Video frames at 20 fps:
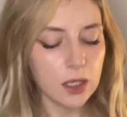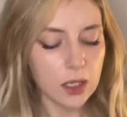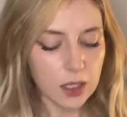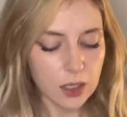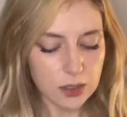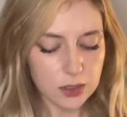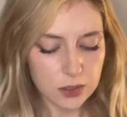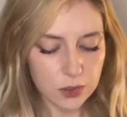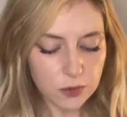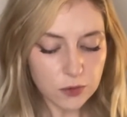
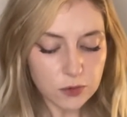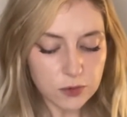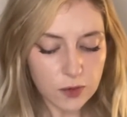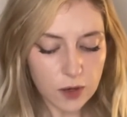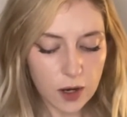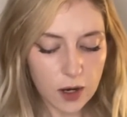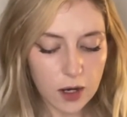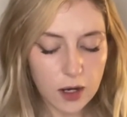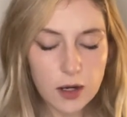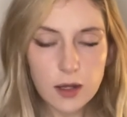So
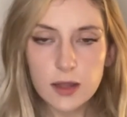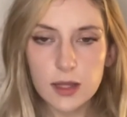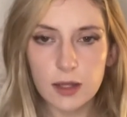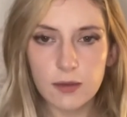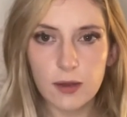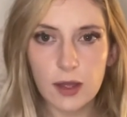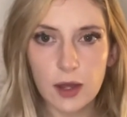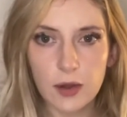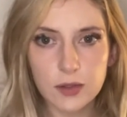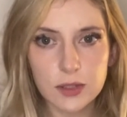far, they've
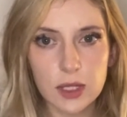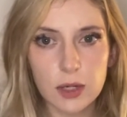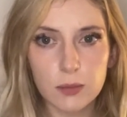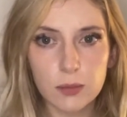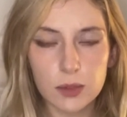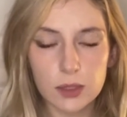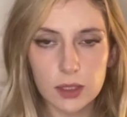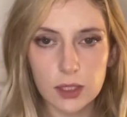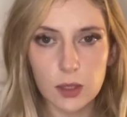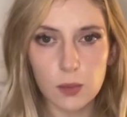held up
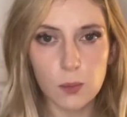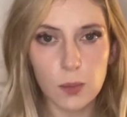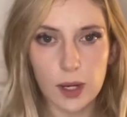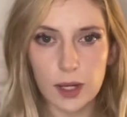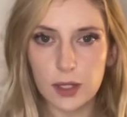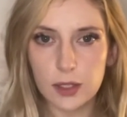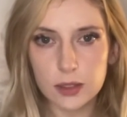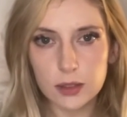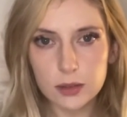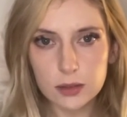really
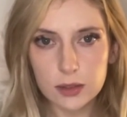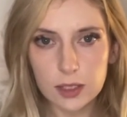well.